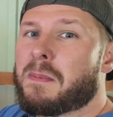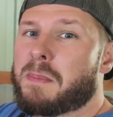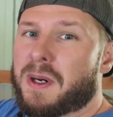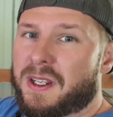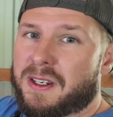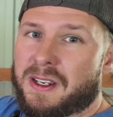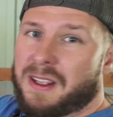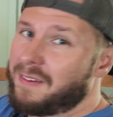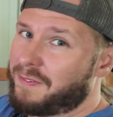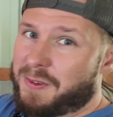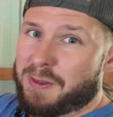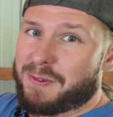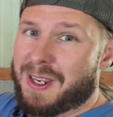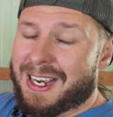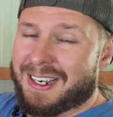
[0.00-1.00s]
but if
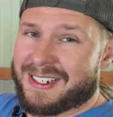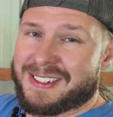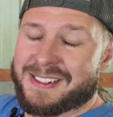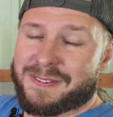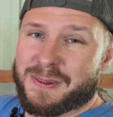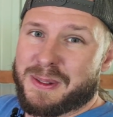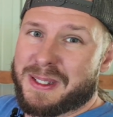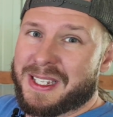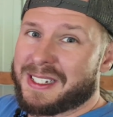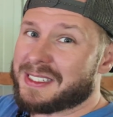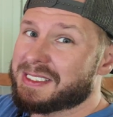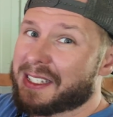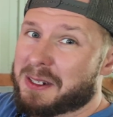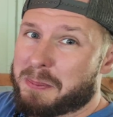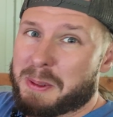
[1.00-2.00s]
you've got a different thing,
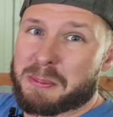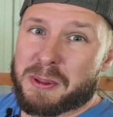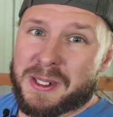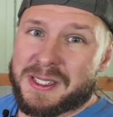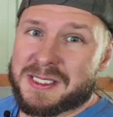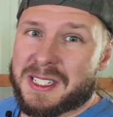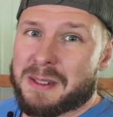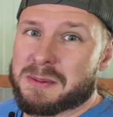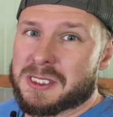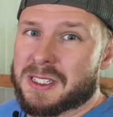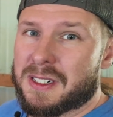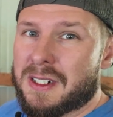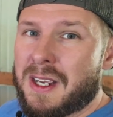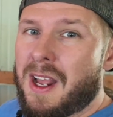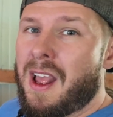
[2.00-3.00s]
it's gonna be pretty
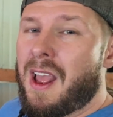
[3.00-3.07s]
similar.